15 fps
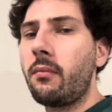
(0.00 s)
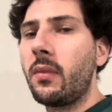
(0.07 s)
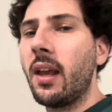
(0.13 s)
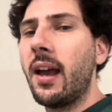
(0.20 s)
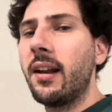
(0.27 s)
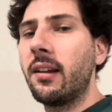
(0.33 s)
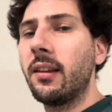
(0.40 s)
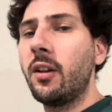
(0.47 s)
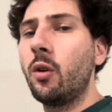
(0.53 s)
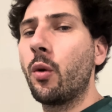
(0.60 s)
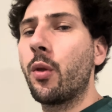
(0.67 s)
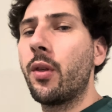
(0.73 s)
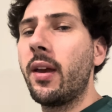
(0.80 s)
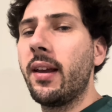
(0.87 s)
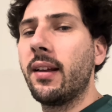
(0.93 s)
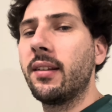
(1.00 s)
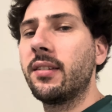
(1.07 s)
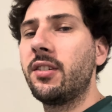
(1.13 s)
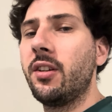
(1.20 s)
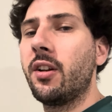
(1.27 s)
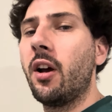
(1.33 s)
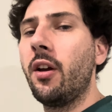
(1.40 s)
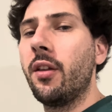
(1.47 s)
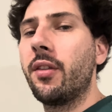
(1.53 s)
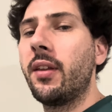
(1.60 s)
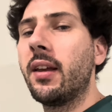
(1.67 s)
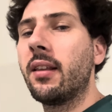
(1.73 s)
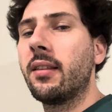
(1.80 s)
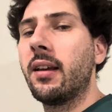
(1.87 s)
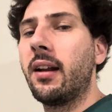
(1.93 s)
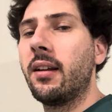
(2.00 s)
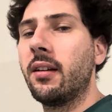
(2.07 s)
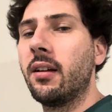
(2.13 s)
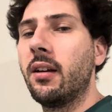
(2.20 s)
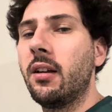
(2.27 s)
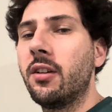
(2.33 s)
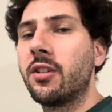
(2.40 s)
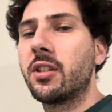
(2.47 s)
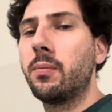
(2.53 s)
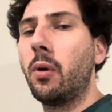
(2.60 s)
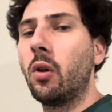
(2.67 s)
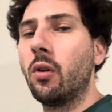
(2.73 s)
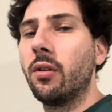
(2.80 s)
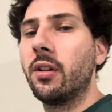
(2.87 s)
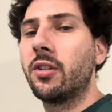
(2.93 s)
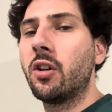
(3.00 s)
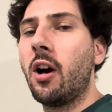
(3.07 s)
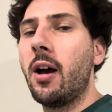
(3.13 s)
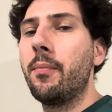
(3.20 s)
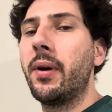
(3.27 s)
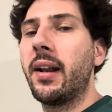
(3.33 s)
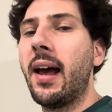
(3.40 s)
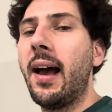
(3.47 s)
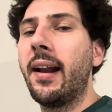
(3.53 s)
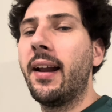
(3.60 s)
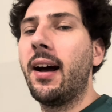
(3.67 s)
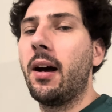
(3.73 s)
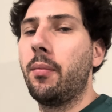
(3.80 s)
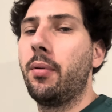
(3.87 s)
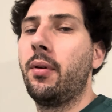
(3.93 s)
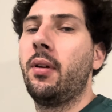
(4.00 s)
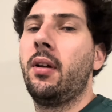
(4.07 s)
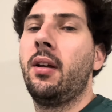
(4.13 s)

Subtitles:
And little things you don't think that are small at the time but add up.